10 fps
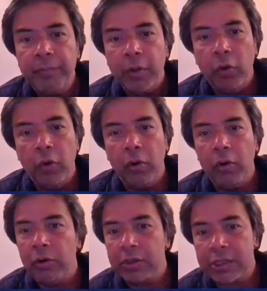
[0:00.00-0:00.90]

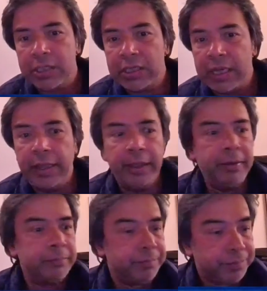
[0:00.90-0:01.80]
Or say
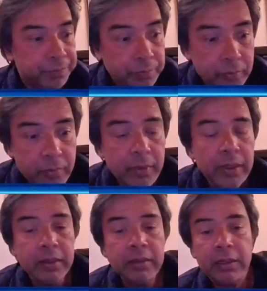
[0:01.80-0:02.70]

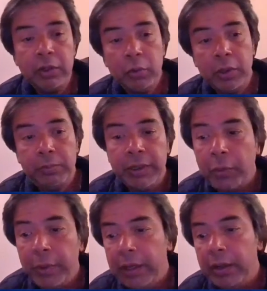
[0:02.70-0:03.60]
the duel
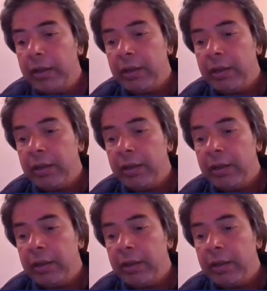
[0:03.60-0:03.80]
between